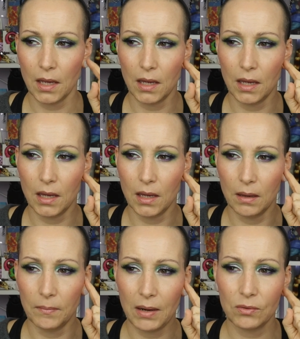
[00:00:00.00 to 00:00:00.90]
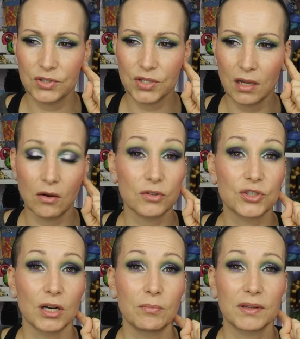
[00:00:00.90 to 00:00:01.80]
uh, I want to say
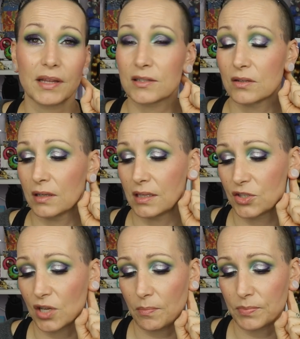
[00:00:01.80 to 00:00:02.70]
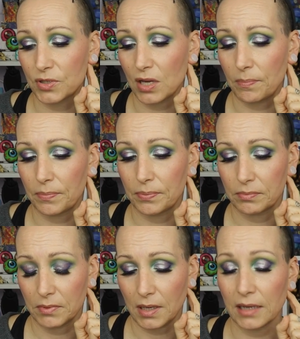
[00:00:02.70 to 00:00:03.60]
culture, but that's not it. Sub sub
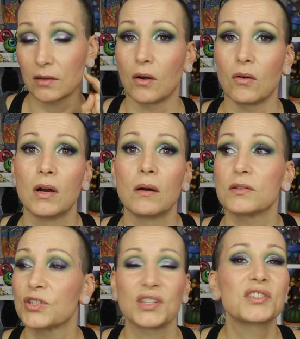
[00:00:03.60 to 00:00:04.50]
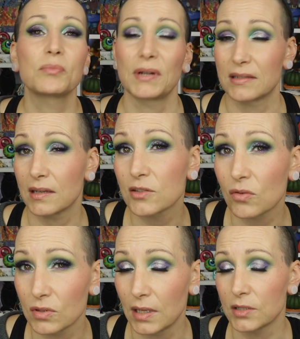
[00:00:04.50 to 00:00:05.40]
I don't know sister brands. Let's
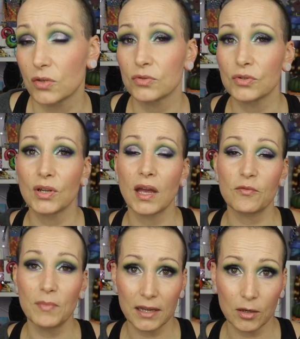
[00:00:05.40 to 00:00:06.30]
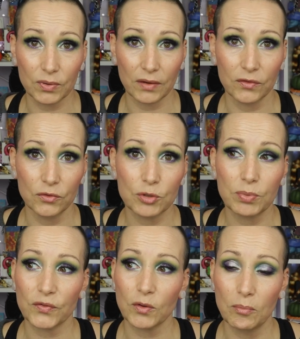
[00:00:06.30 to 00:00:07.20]
call it that. So you have Makeup
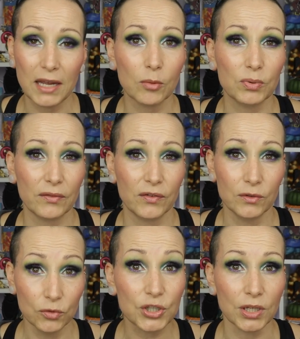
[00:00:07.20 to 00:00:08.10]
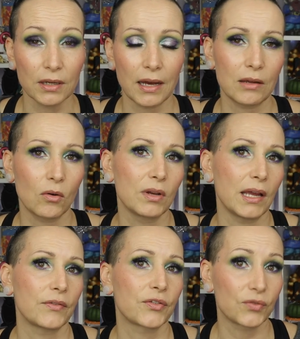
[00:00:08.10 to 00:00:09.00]
Revolution, but from Makeup Revolution I
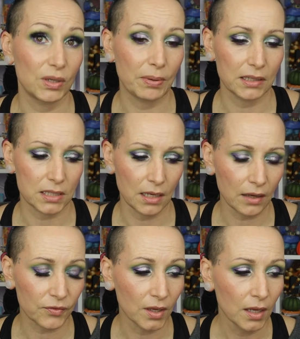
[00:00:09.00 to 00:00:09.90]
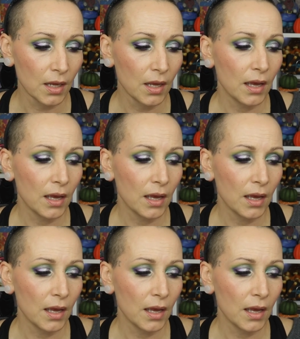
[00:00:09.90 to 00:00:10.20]
only have three palettes left.